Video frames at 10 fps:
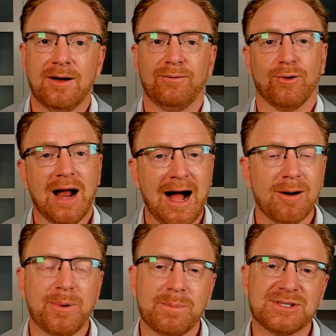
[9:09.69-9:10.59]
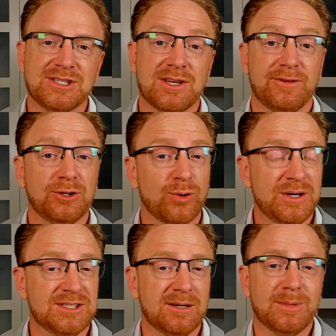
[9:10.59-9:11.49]
For our purposes of
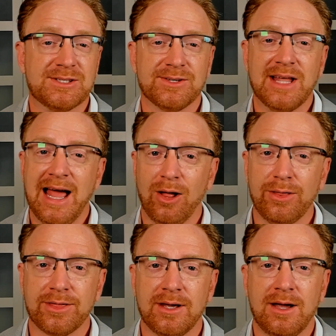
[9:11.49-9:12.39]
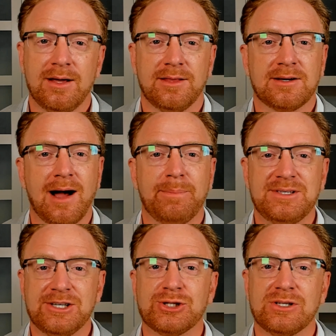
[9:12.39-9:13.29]
increasing mental health, the
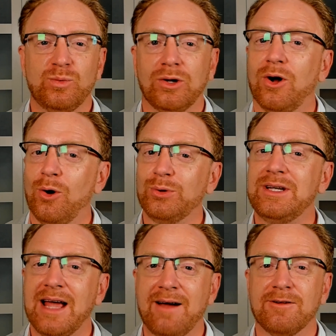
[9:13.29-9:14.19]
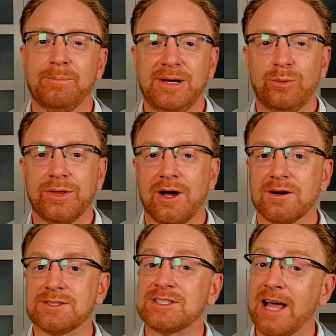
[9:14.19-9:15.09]
competition will only ever be with
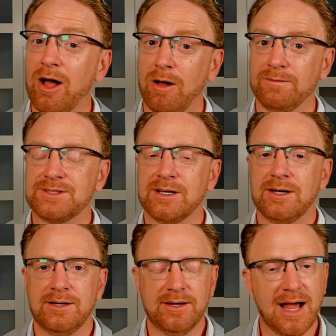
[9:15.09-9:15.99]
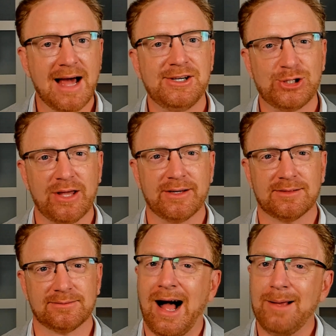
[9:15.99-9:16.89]
ourselves, not each other.
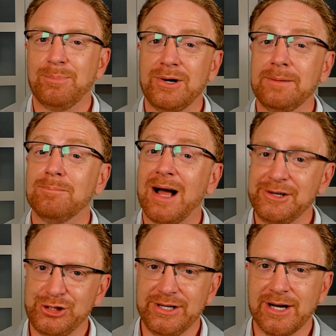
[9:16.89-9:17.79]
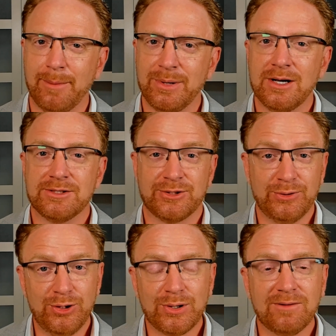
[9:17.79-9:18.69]
I'm putting my sheet up so
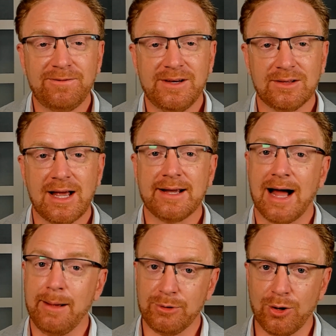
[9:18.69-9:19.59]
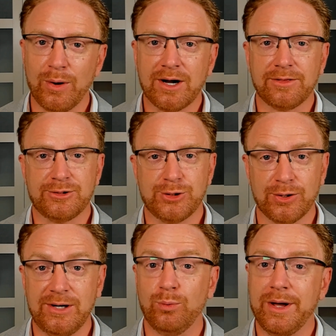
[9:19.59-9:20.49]
you can feel like I'm going on the
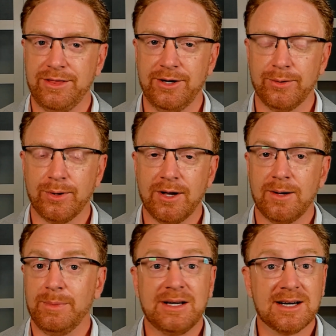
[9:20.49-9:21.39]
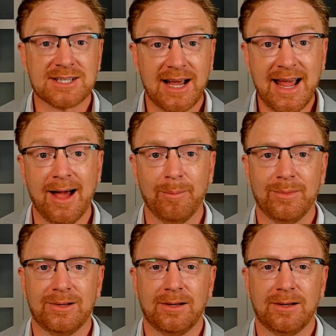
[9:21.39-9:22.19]
journey with you, because I am.